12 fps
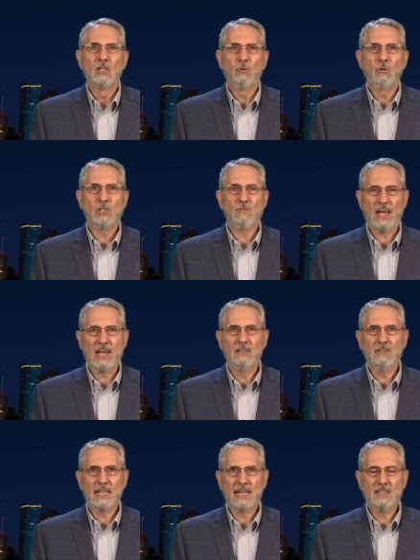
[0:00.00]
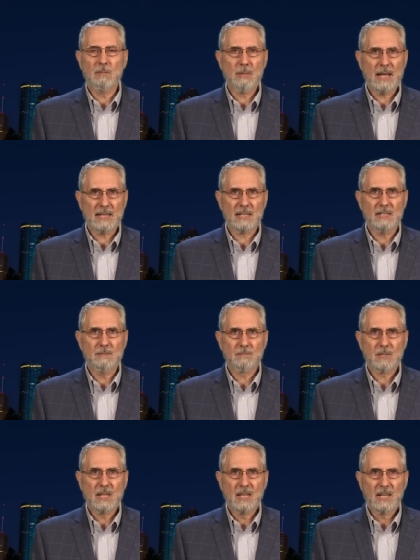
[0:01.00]
was found in a baggie
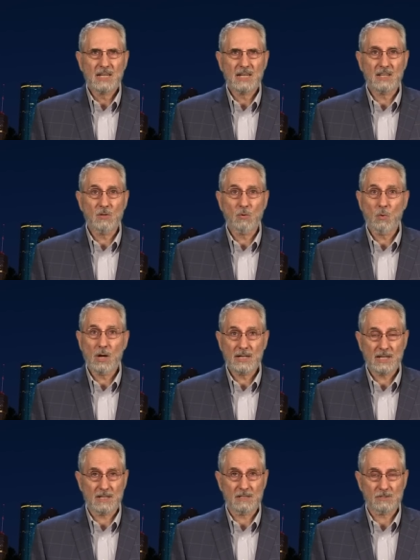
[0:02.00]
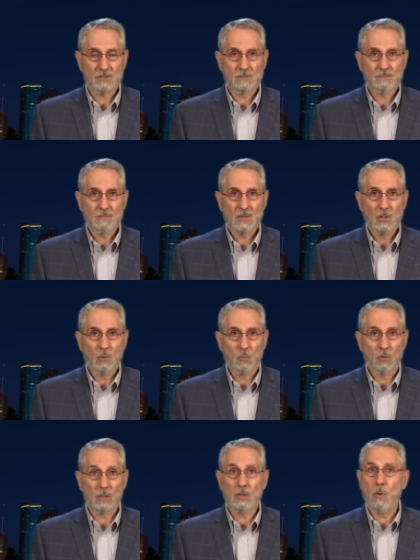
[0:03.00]
in the White House,
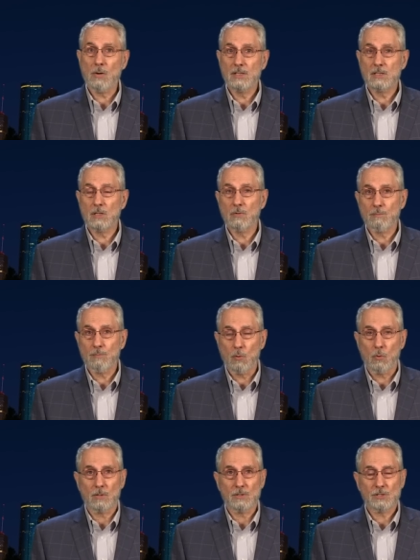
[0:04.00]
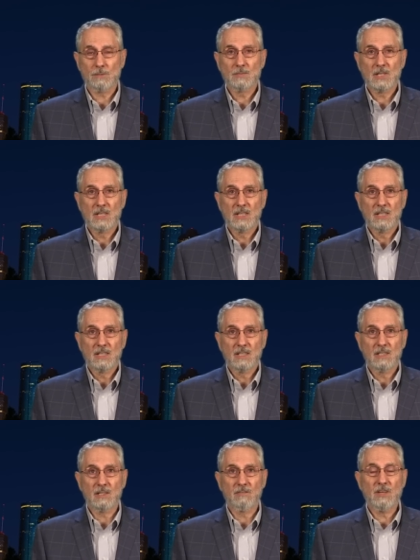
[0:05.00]
where, according to reports,
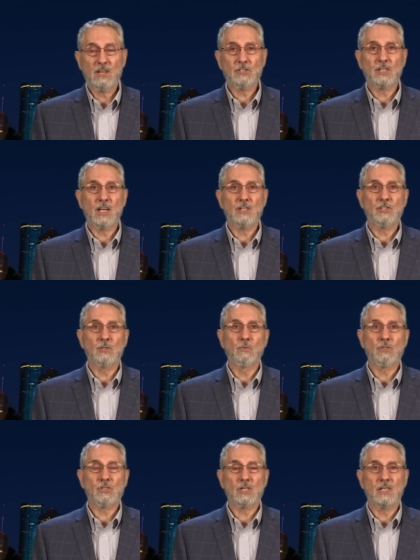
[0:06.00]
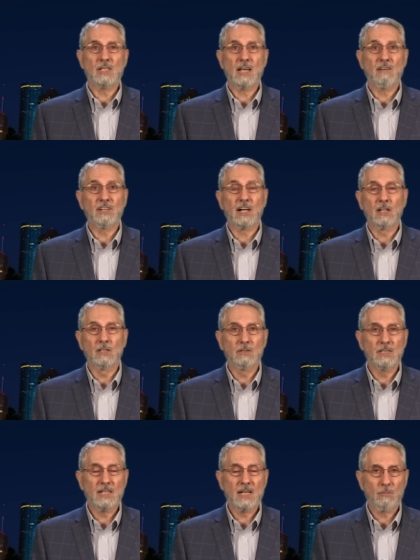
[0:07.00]
the investigation was said to have
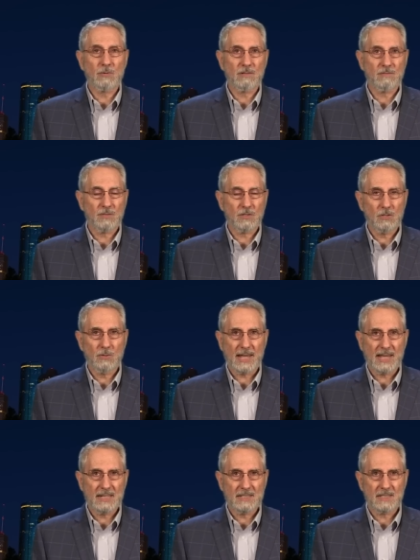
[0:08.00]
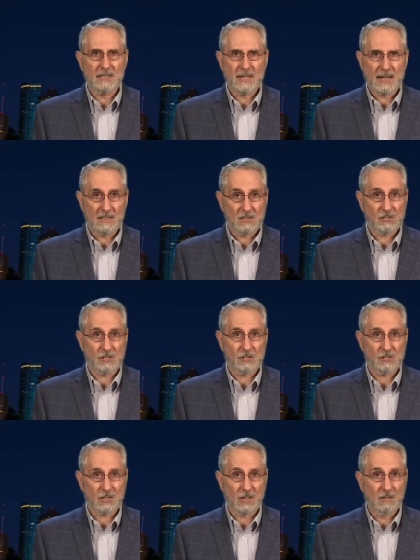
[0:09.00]
included a review and
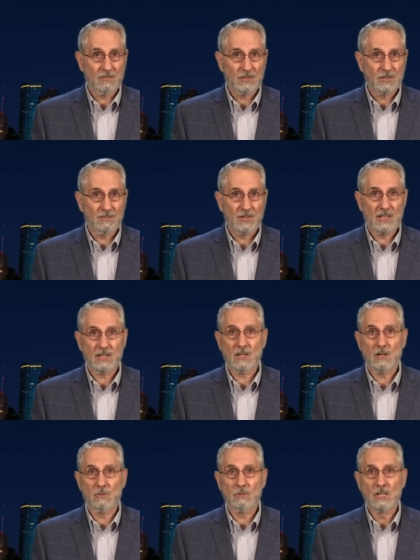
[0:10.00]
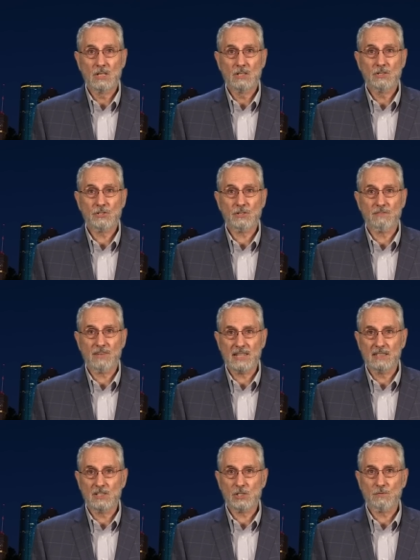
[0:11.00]
analysis of the video
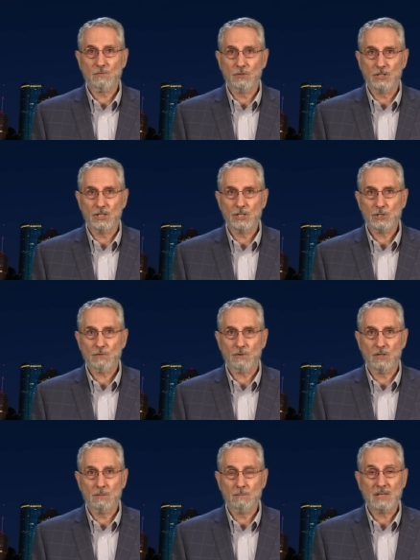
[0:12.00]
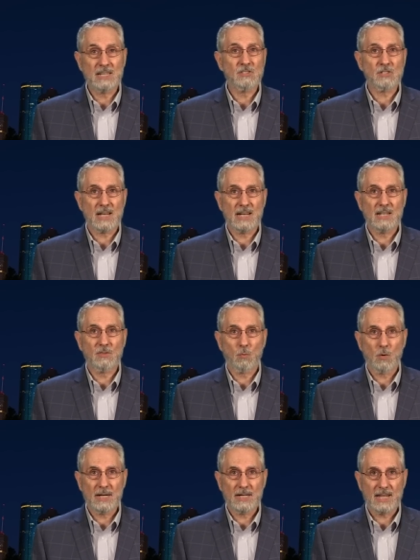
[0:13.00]
surveillance footage from inside the
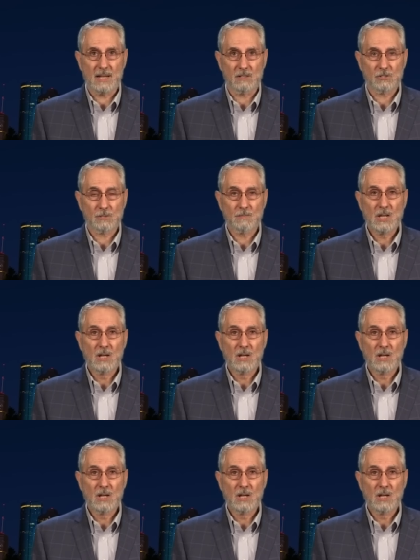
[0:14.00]
White House,